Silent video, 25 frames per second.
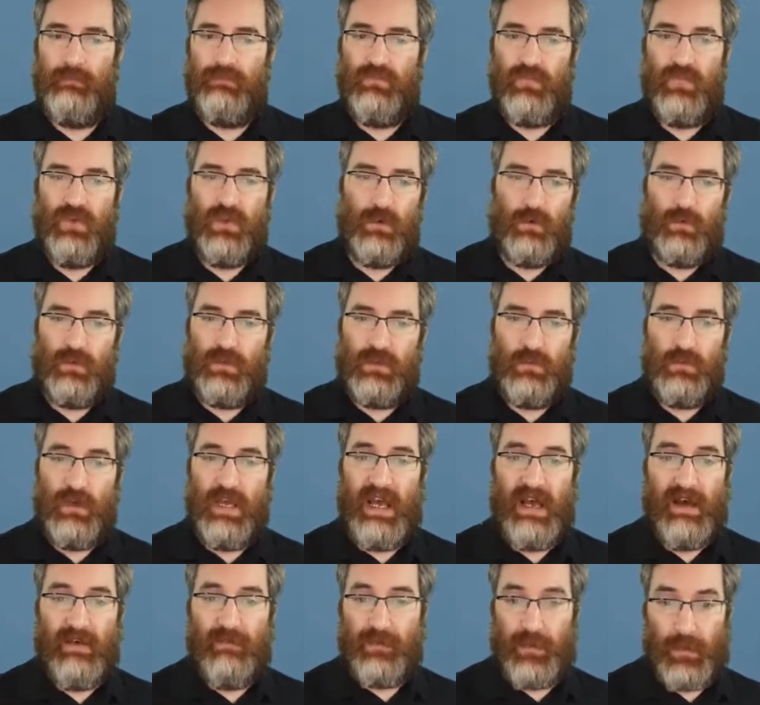You know, do we
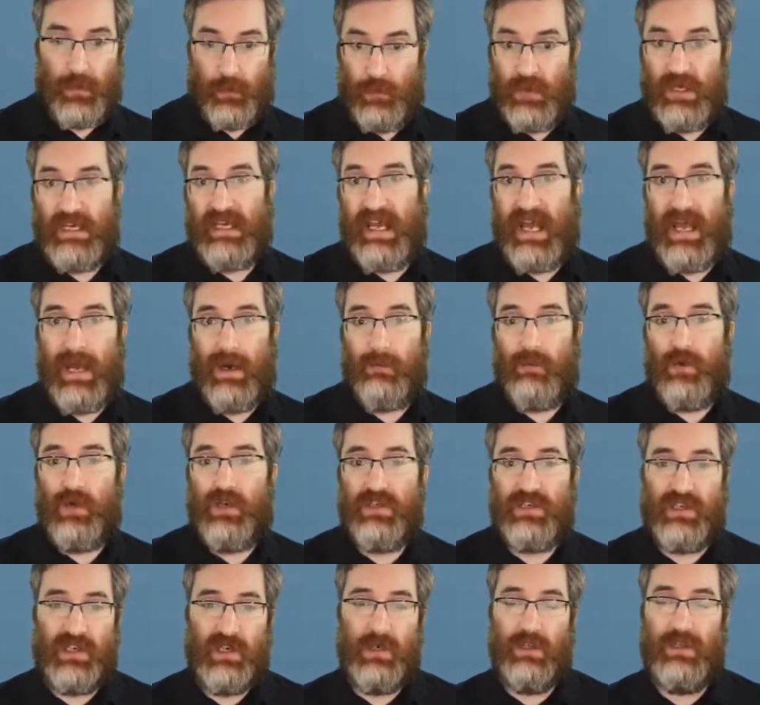have 3
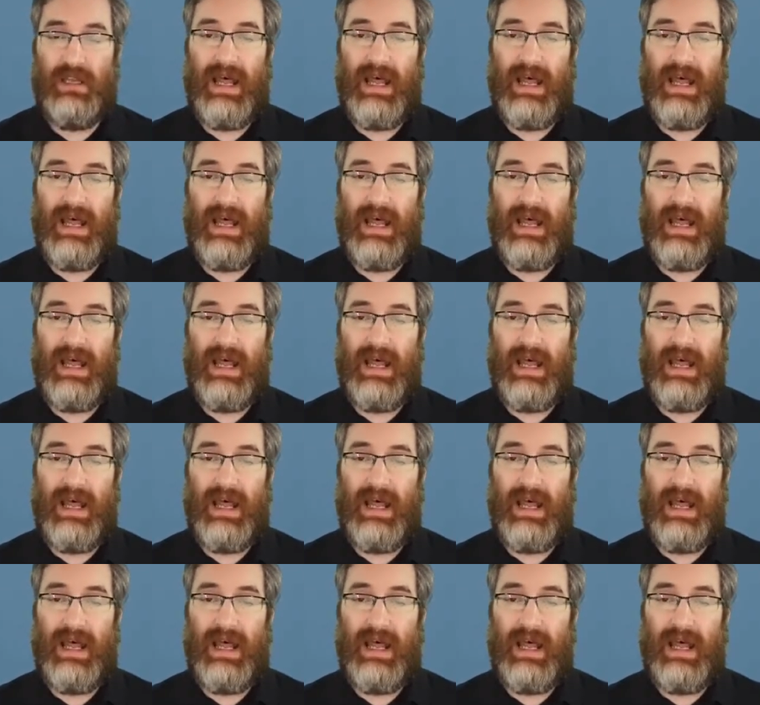cameras and a